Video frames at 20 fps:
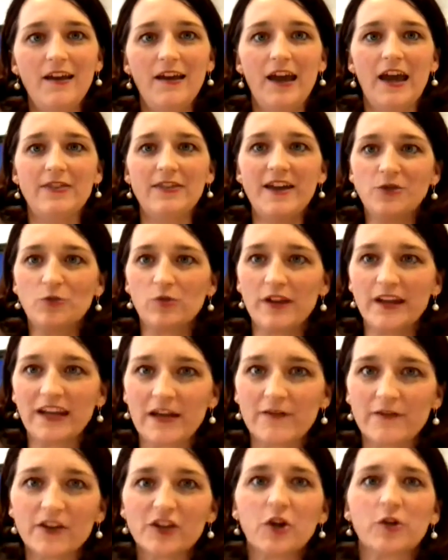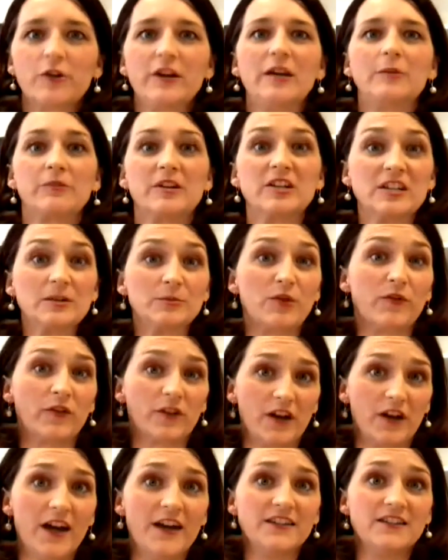And that's really kind of a girding principle for
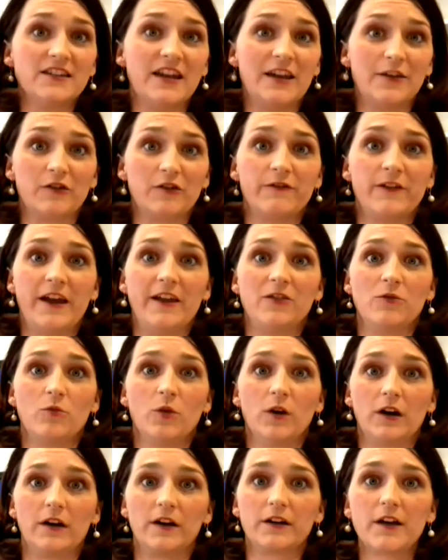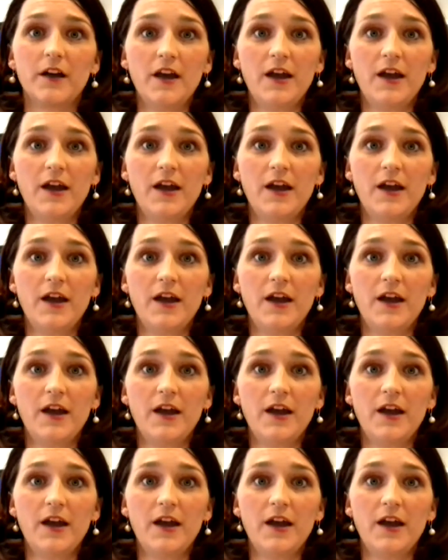us in interfaith work.